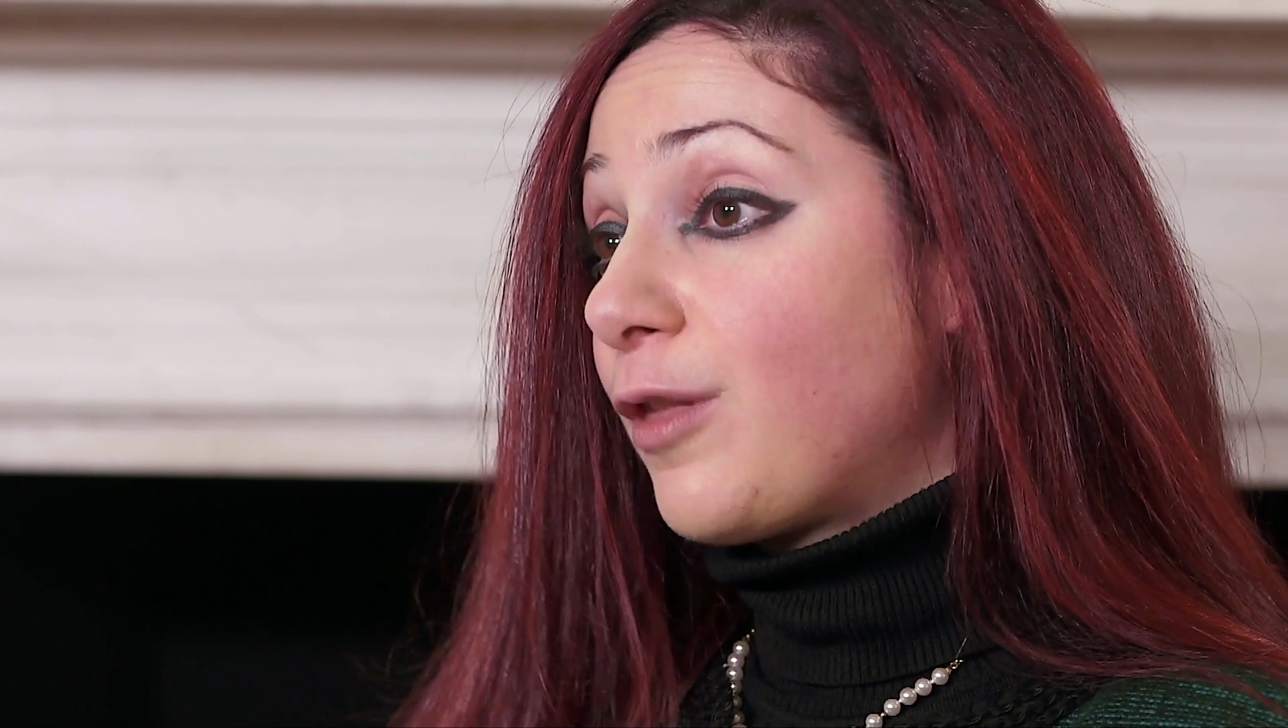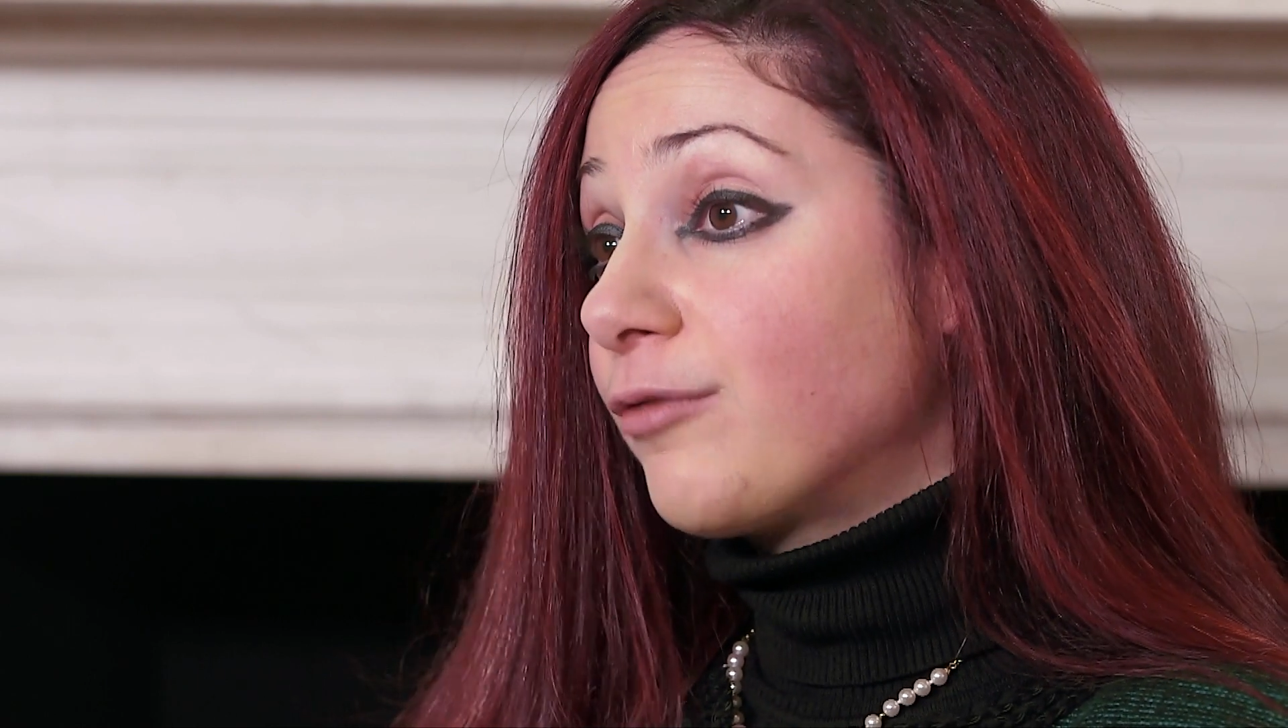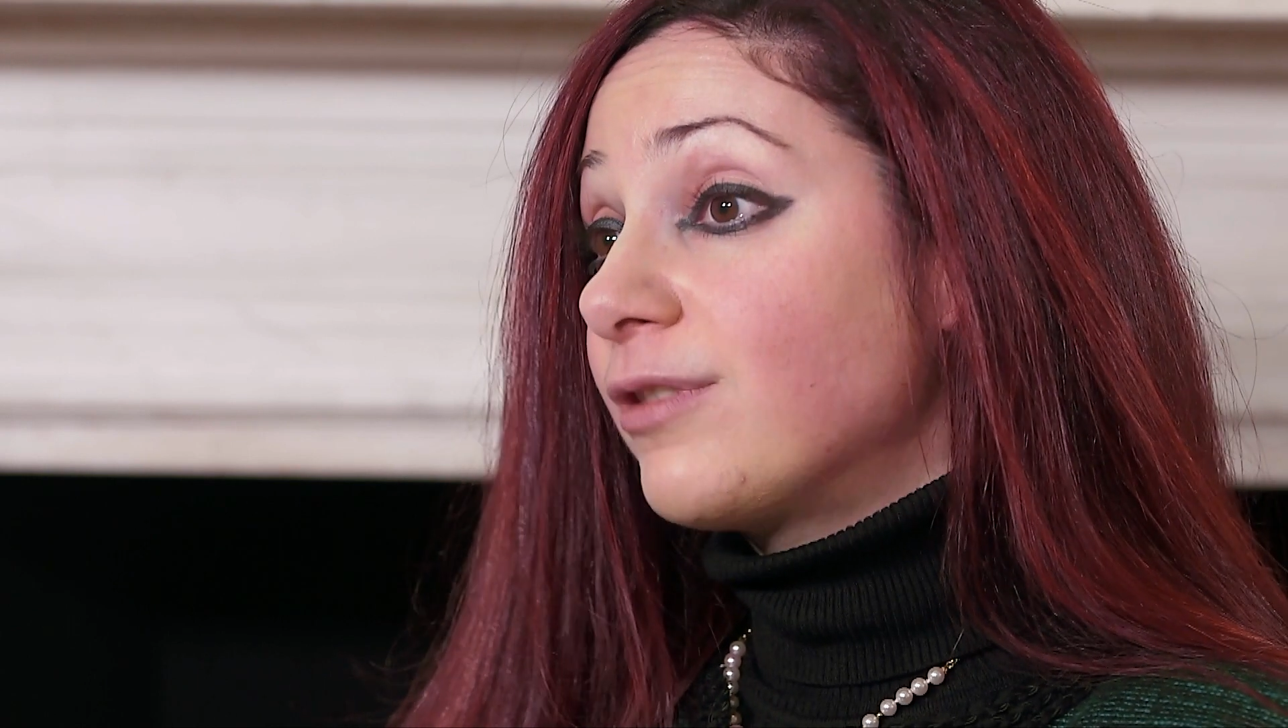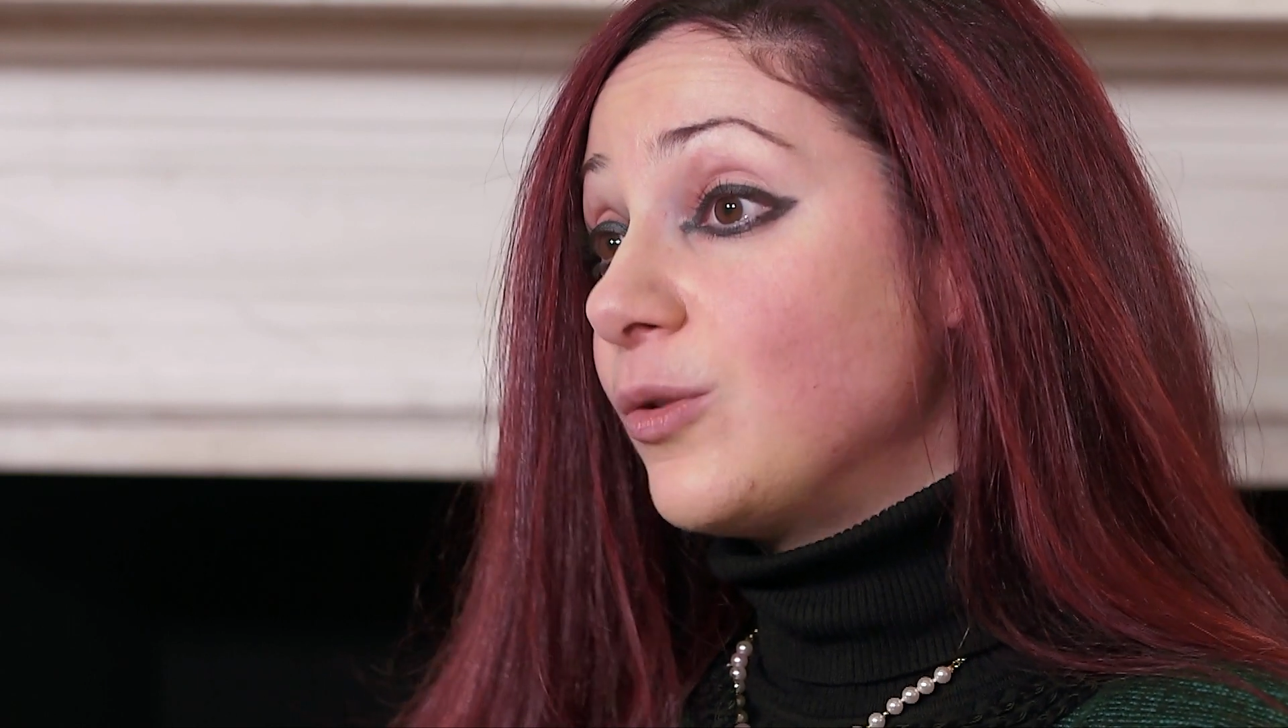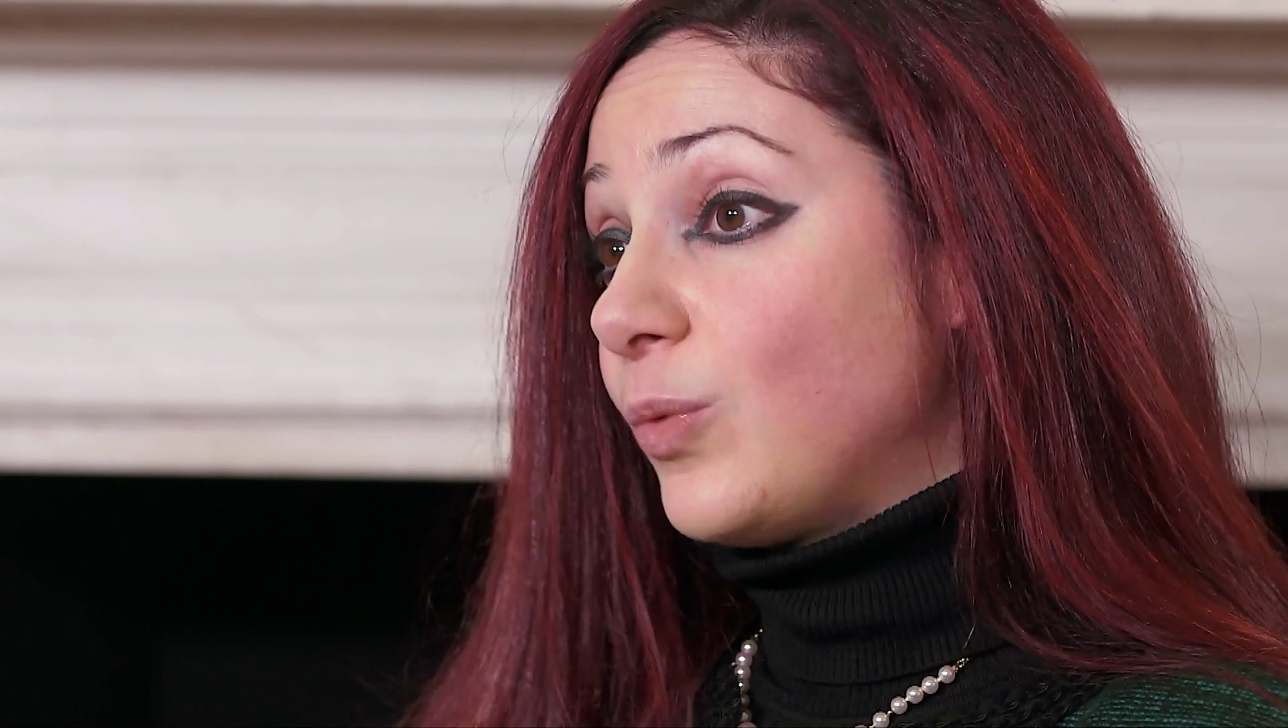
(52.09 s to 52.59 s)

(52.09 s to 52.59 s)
3